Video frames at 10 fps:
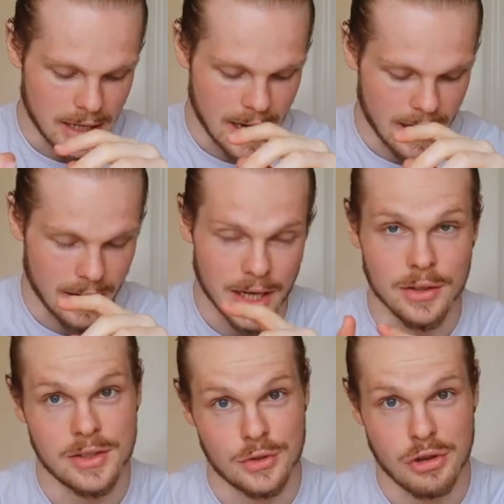And
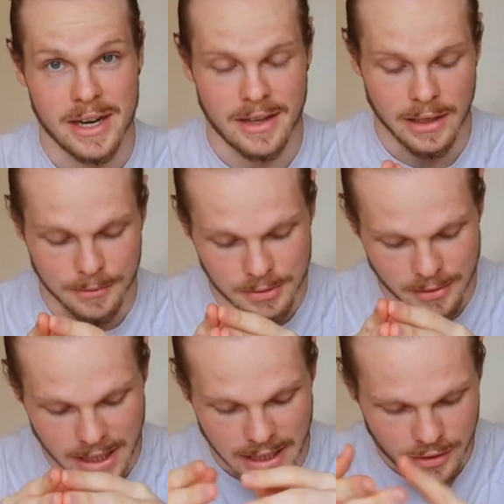also tracking helps
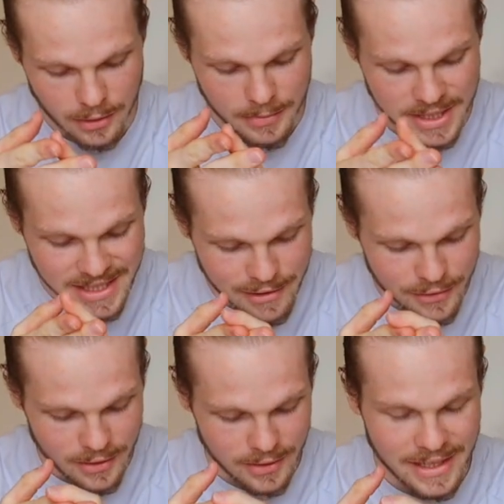with that. Number
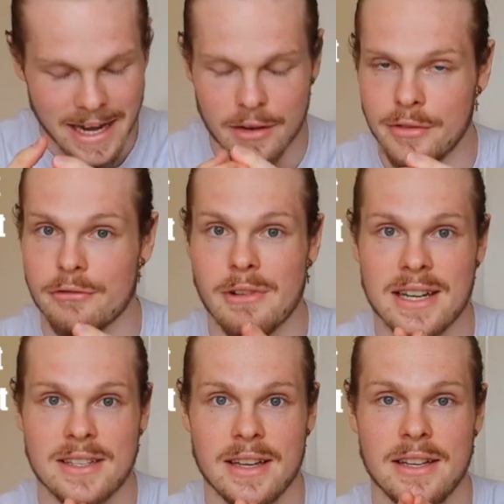seven, get enough
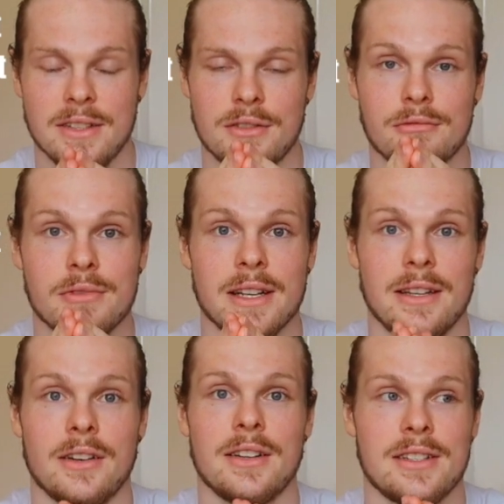rest days. You
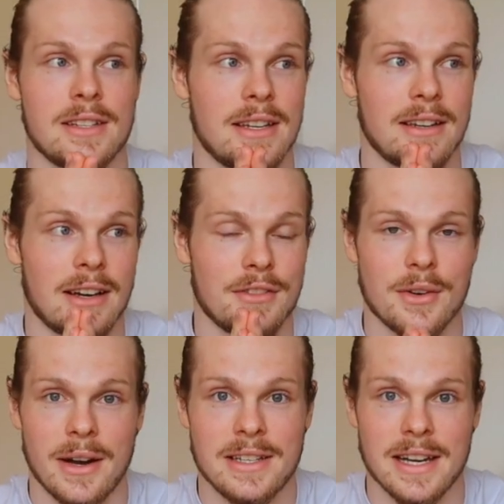really honestly have
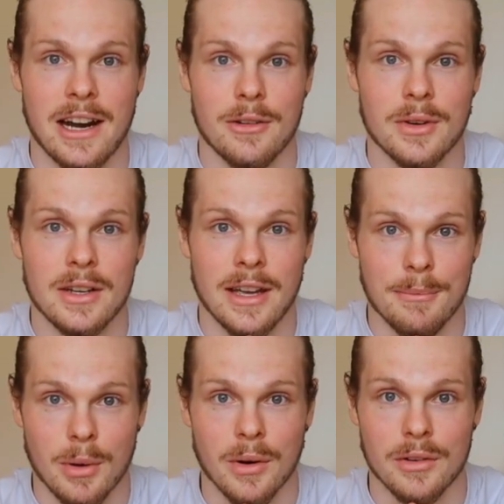no idea how
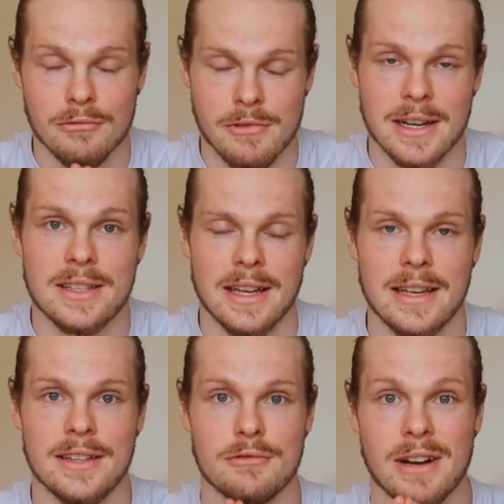important rest
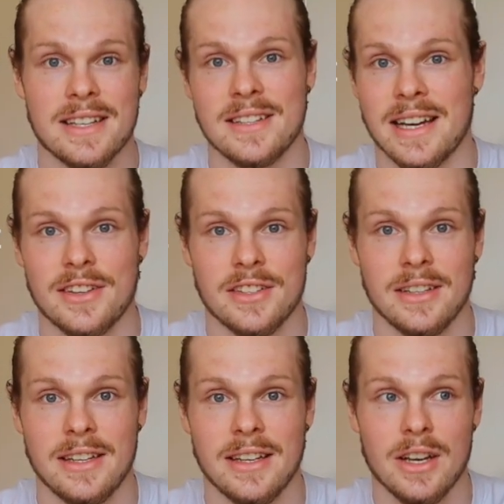is. Rest is
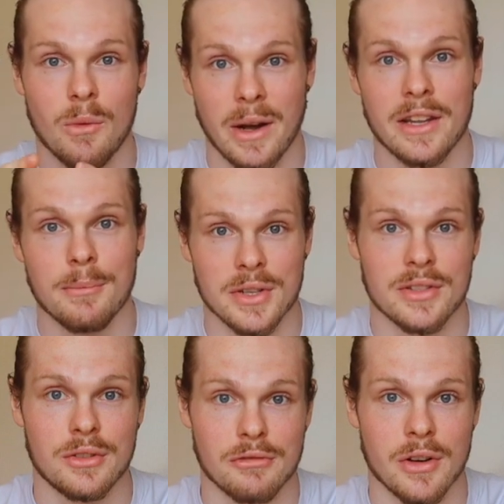actually when the
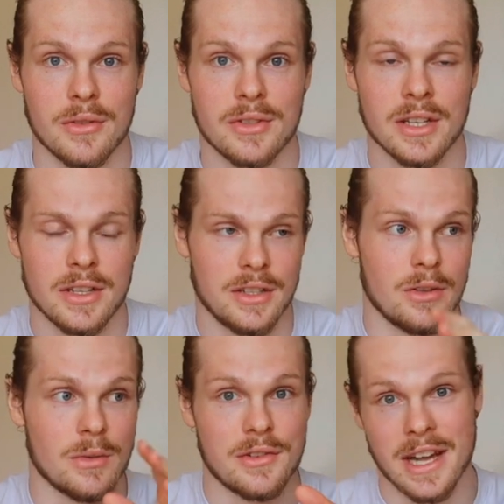muscle grows.
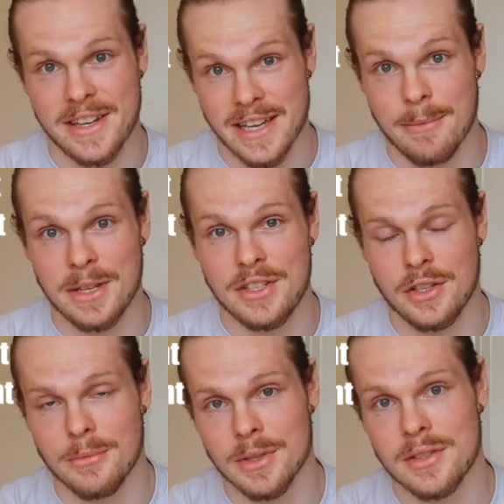You damage
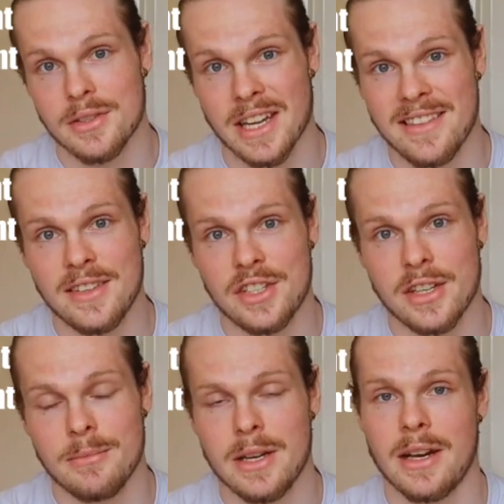your muscles in the
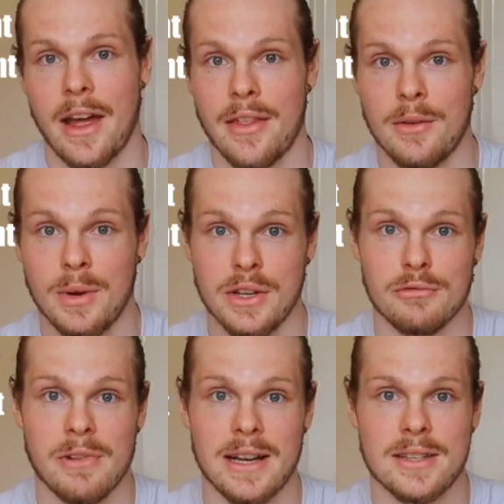gym, and then when you
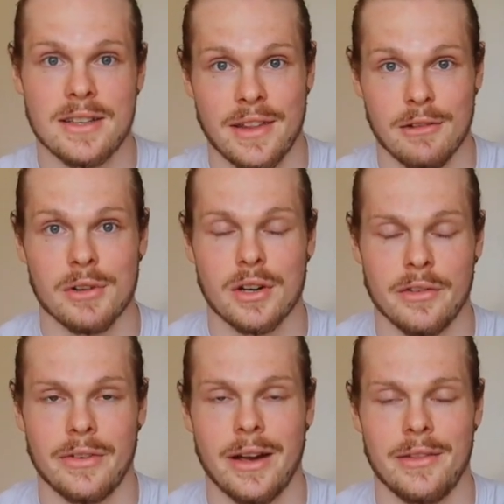rest, they
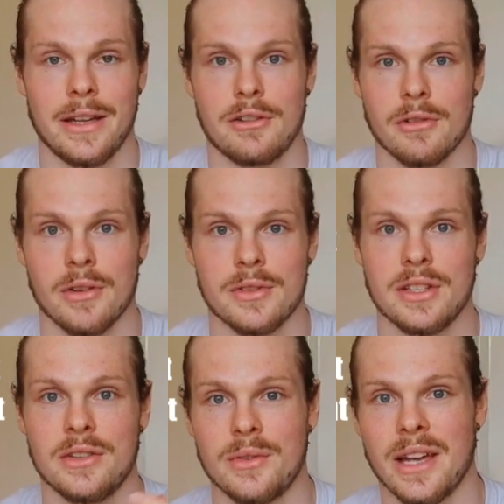recover and they grow, so
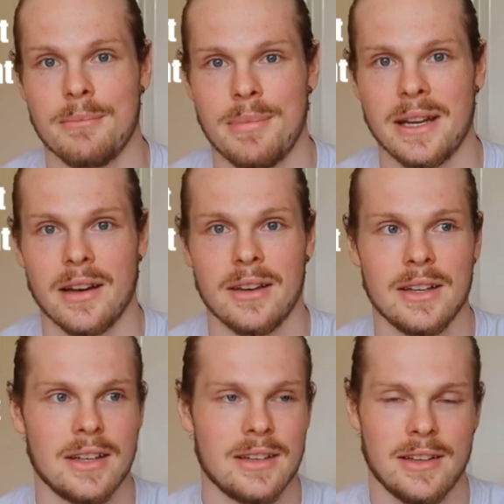you don't get bigger.
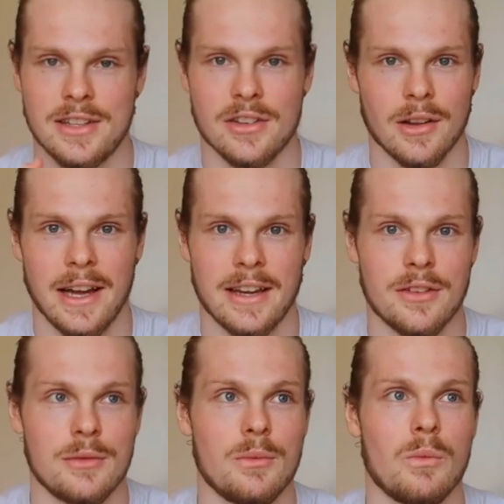It's not like
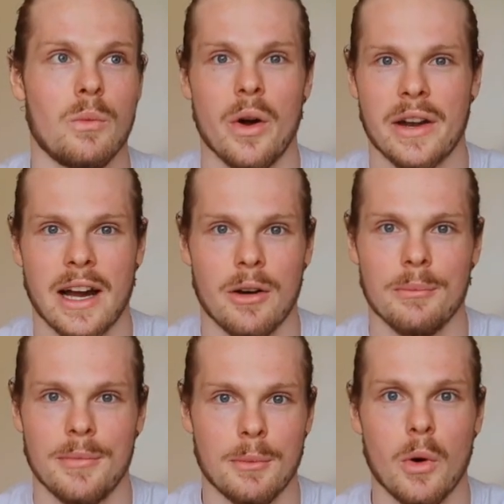you work out,
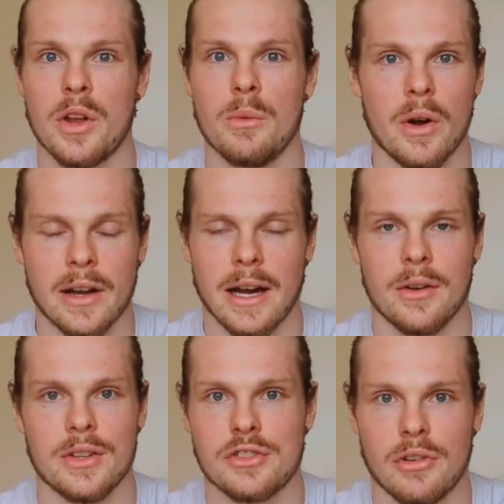the more you work
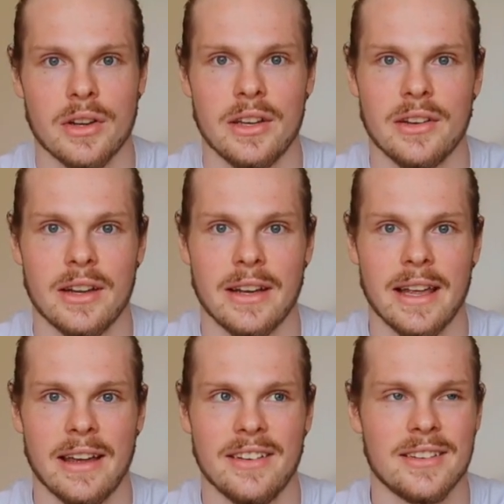out, the stronger you're gonna
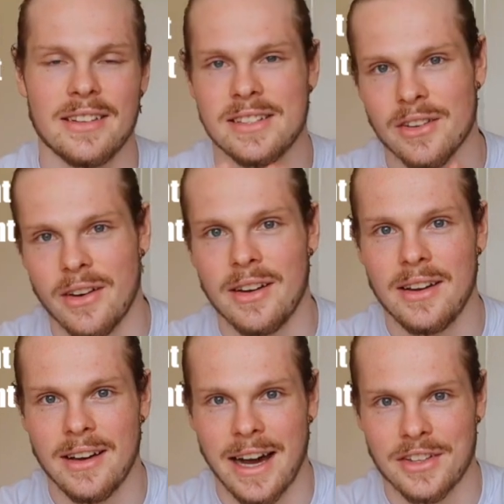get. No, that's not
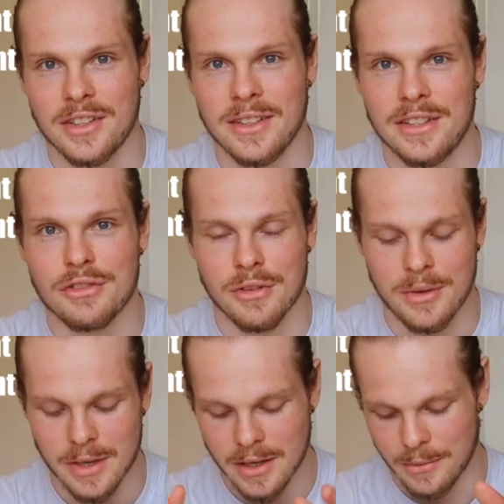actually
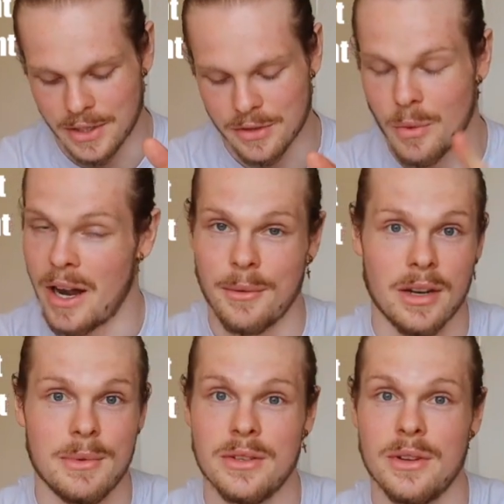true, which is why I'm
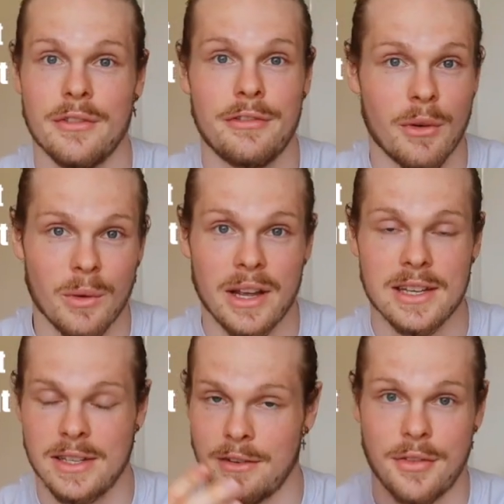gonna be doing 4
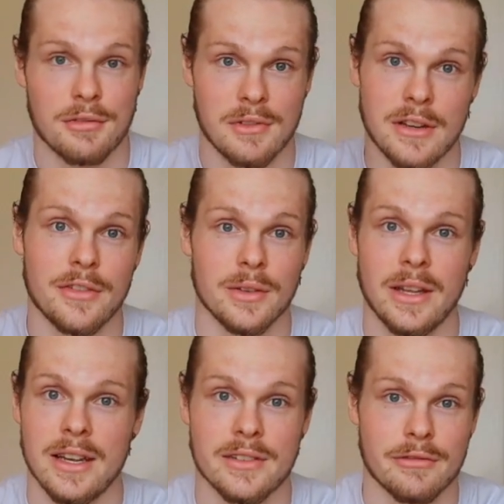days and have 3 full
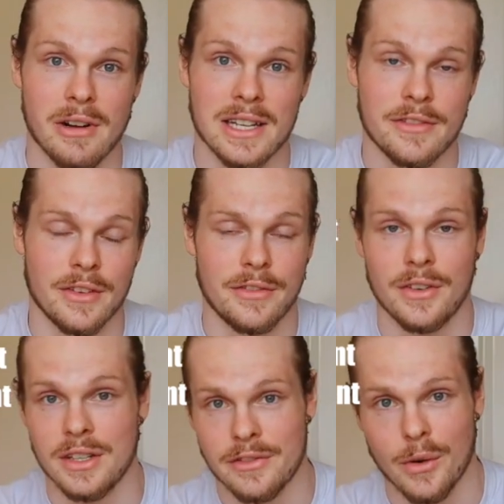days of rest for the
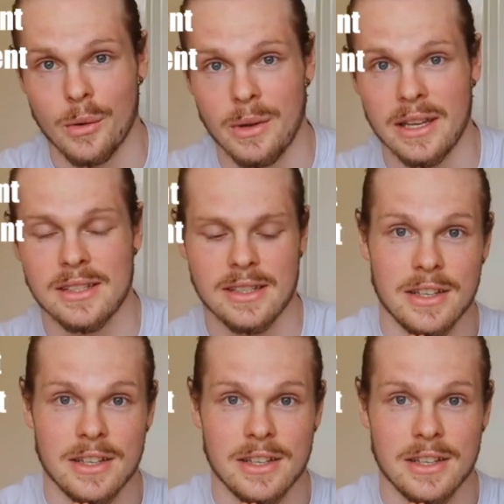first 4 weeks.